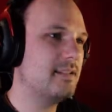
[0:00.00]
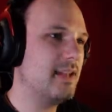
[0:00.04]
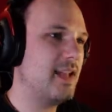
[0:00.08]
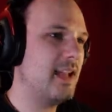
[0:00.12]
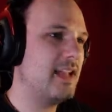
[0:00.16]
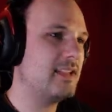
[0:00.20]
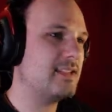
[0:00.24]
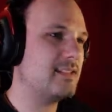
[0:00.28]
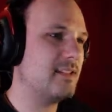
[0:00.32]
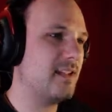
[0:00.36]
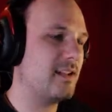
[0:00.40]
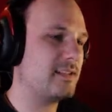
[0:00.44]

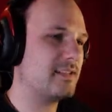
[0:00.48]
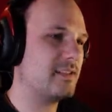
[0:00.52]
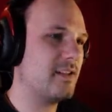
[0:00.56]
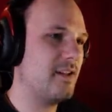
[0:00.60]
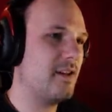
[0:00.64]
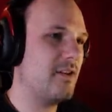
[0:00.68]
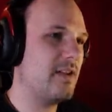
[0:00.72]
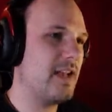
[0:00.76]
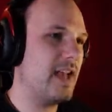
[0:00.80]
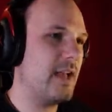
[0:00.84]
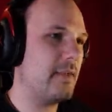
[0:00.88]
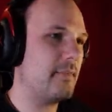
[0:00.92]
It's not.
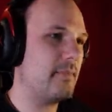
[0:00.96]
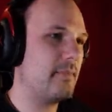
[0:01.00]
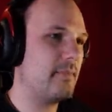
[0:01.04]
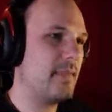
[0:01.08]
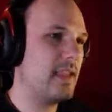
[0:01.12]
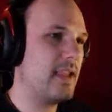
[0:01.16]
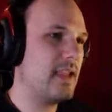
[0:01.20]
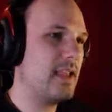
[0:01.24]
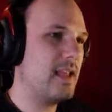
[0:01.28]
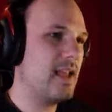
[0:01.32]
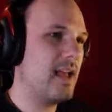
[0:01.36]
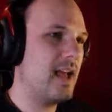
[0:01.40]
Okay.
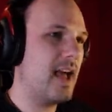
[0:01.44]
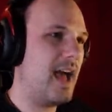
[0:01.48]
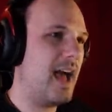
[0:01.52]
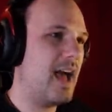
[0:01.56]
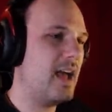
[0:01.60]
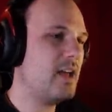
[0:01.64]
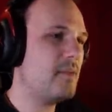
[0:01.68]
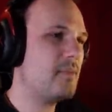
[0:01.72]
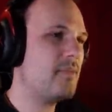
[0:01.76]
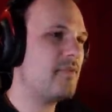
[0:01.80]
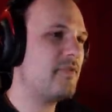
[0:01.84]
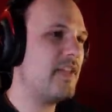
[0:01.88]

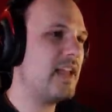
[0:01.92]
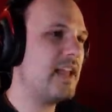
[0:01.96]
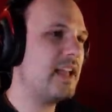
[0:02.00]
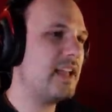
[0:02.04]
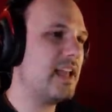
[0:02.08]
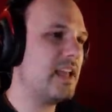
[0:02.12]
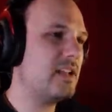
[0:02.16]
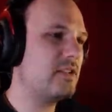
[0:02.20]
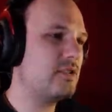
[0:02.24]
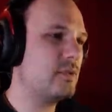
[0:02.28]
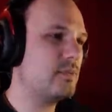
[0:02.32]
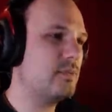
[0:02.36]
I am
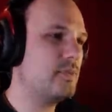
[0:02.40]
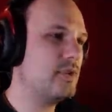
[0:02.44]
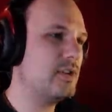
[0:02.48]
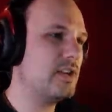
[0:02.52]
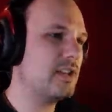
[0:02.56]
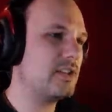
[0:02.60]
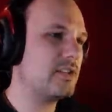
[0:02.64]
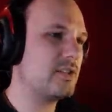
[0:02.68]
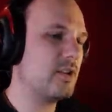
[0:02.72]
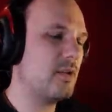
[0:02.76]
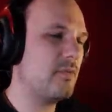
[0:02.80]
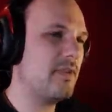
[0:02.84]
thinking to put
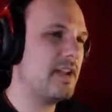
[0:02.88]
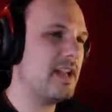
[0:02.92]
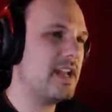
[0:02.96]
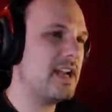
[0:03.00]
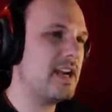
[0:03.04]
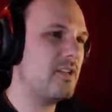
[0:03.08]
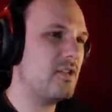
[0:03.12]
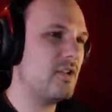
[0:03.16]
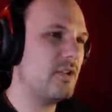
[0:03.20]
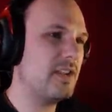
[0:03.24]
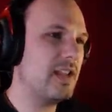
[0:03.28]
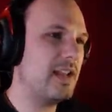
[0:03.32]
it somewhere
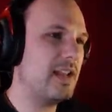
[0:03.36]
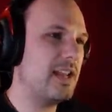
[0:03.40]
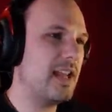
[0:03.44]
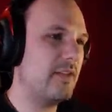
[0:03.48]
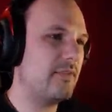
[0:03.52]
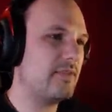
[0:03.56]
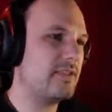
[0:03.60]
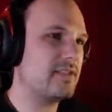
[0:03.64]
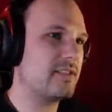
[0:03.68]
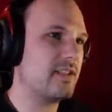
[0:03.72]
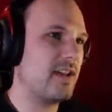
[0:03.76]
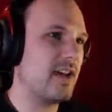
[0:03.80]
here on the
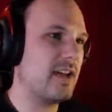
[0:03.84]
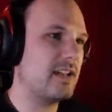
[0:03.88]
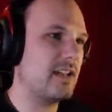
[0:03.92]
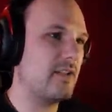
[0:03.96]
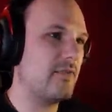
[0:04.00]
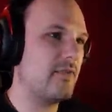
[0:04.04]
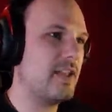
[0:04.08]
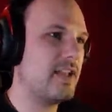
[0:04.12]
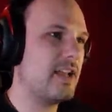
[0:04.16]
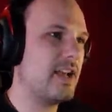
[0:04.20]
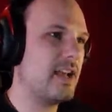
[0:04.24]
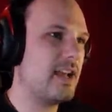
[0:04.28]
left side. I
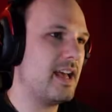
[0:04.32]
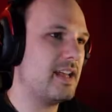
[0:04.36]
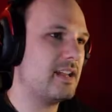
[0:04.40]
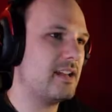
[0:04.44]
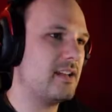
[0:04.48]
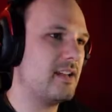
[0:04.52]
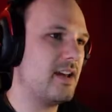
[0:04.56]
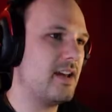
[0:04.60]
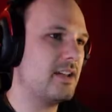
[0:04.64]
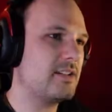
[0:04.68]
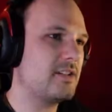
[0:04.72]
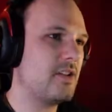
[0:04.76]
think I had a
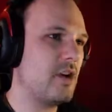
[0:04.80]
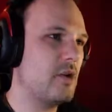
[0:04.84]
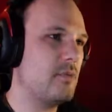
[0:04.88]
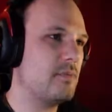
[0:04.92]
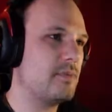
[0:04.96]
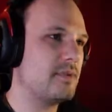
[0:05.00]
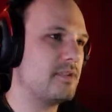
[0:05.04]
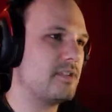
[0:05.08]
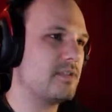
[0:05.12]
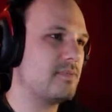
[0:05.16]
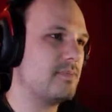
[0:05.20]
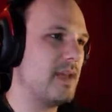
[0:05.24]
nice
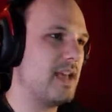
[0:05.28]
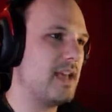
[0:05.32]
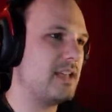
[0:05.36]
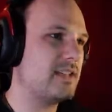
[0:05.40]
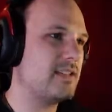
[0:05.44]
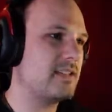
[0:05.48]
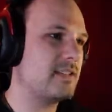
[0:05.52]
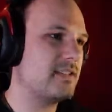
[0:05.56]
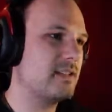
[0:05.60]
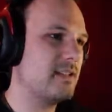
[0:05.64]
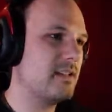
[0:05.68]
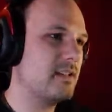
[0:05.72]
open
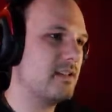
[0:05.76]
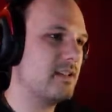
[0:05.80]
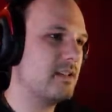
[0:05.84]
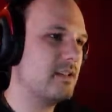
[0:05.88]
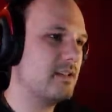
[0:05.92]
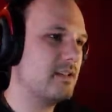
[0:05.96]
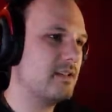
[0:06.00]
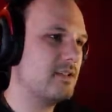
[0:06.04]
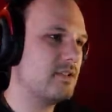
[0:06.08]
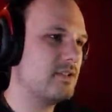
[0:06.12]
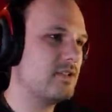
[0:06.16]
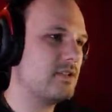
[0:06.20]
space
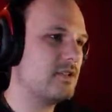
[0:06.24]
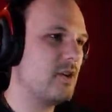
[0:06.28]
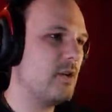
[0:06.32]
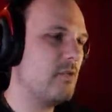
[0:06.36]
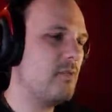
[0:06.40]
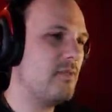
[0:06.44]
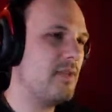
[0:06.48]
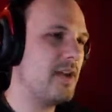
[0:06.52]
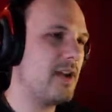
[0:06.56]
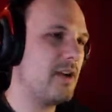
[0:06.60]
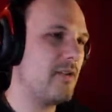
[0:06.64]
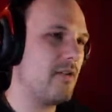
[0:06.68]

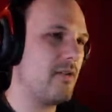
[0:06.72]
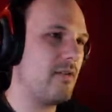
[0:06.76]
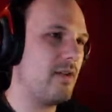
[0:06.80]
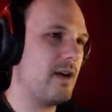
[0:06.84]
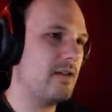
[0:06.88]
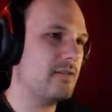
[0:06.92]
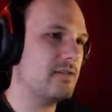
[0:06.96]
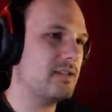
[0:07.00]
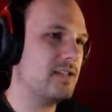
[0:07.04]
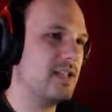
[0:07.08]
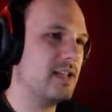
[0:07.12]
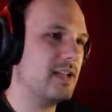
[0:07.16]
somewhere
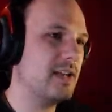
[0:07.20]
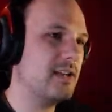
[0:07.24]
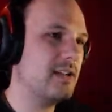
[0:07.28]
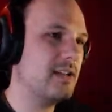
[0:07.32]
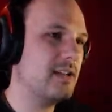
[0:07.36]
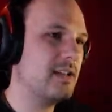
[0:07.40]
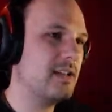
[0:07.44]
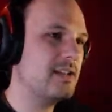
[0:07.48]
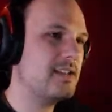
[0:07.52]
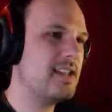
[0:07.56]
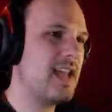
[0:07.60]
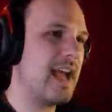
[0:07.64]
around here.
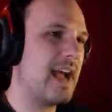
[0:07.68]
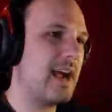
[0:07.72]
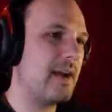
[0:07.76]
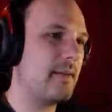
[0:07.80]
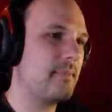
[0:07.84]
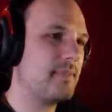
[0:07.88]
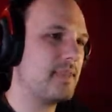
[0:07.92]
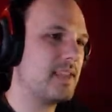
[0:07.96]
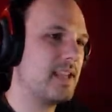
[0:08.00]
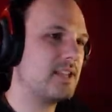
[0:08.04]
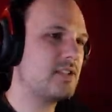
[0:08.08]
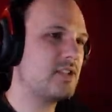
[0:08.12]
There!
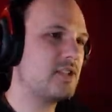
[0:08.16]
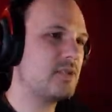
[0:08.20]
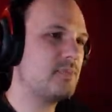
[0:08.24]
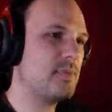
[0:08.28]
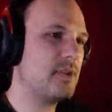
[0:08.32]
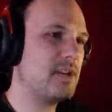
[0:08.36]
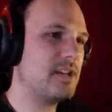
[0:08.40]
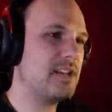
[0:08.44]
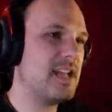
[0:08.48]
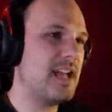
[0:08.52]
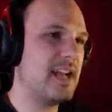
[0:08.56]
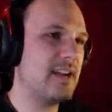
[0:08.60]
Let's just
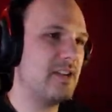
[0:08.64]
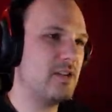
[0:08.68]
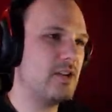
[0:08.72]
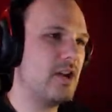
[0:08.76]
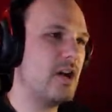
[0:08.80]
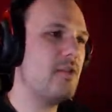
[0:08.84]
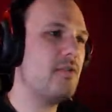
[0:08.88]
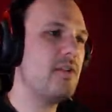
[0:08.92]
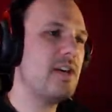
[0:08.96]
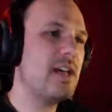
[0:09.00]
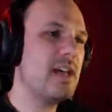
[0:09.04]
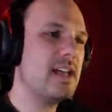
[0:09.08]
put it here. You
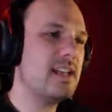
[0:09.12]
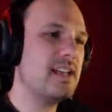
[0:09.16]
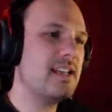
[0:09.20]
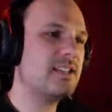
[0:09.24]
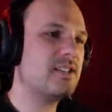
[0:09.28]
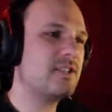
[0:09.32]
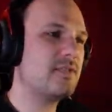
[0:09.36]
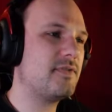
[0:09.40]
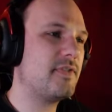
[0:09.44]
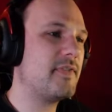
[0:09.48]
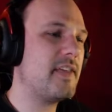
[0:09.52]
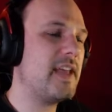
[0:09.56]
know,
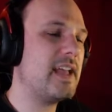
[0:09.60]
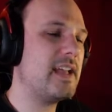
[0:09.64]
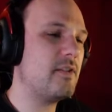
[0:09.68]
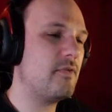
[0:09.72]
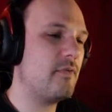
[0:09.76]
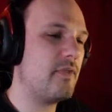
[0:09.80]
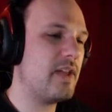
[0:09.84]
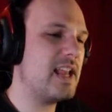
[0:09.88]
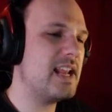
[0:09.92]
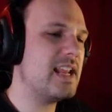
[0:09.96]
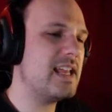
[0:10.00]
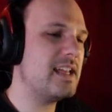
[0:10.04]
this thing
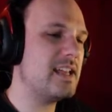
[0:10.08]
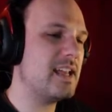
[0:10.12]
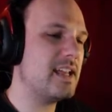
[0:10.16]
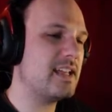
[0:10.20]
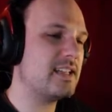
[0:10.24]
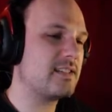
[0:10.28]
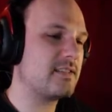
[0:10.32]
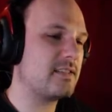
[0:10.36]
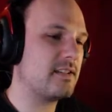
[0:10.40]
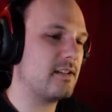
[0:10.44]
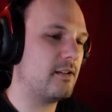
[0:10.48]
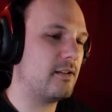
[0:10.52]
really
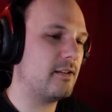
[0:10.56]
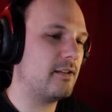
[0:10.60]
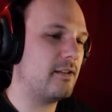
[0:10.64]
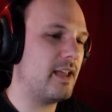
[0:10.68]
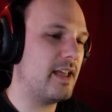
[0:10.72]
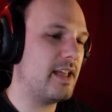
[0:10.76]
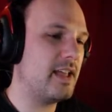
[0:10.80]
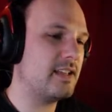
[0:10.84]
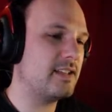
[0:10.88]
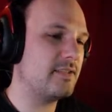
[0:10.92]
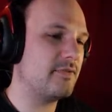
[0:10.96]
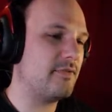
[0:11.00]
is
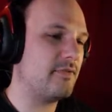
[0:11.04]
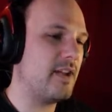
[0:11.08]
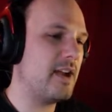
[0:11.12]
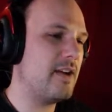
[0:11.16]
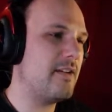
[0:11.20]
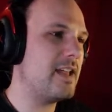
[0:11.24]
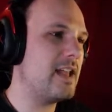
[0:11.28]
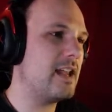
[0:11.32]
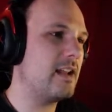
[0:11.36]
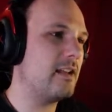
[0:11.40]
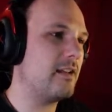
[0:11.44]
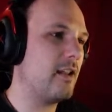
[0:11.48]

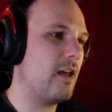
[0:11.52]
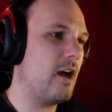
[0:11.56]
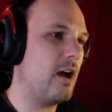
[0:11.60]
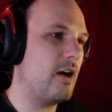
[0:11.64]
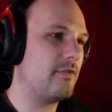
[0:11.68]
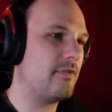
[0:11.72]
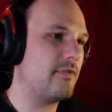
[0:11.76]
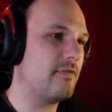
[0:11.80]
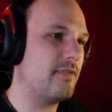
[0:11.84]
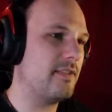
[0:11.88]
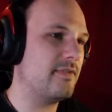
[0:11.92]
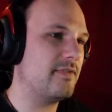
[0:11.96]
very in
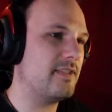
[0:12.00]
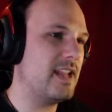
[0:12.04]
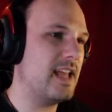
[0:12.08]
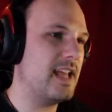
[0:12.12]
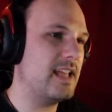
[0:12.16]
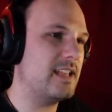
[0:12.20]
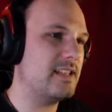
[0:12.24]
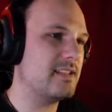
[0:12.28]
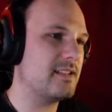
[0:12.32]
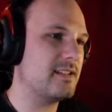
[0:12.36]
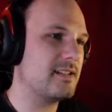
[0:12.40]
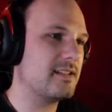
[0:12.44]
love with
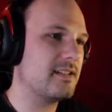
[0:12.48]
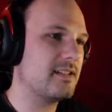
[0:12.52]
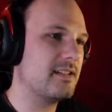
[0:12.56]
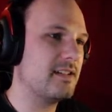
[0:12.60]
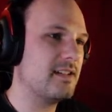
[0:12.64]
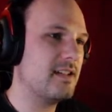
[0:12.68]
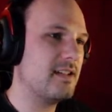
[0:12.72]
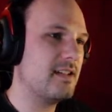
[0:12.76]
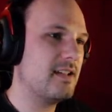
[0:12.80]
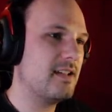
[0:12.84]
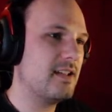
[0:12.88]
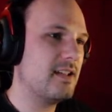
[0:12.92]
nature.
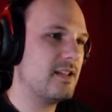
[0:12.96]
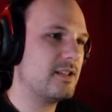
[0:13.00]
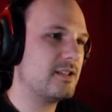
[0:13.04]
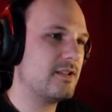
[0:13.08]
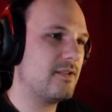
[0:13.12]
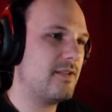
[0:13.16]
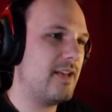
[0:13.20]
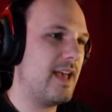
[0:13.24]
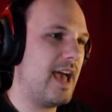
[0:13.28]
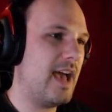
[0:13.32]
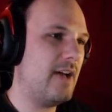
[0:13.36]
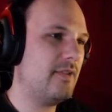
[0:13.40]

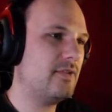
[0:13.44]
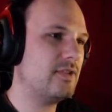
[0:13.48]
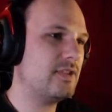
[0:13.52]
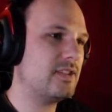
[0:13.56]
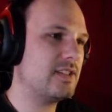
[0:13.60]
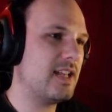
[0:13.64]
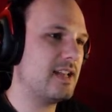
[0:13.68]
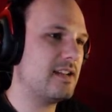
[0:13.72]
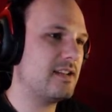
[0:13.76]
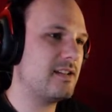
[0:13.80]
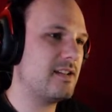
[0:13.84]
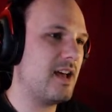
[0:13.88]
So we have to
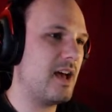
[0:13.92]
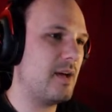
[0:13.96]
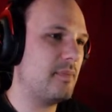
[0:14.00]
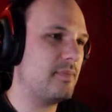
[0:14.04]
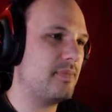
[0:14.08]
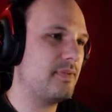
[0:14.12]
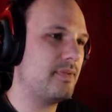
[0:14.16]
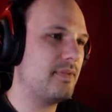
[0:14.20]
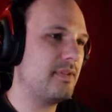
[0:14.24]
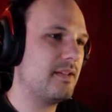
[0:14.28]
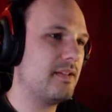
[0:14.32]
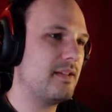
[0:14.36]
set it
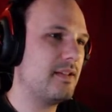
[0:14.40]
up.